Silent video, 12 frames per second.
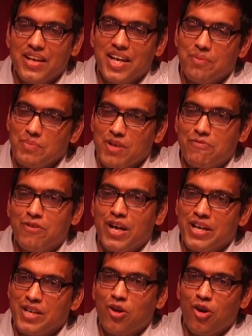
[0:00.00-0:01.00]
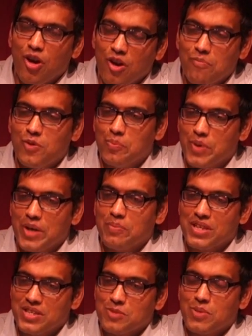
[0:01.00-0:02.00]
"It may flood in all of Mumbai,
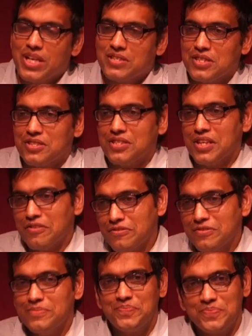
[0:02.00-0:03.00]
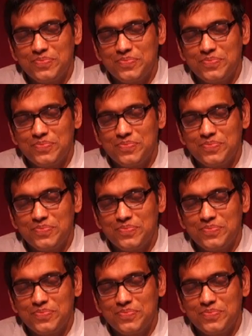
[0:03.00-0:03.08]
but this place is safe."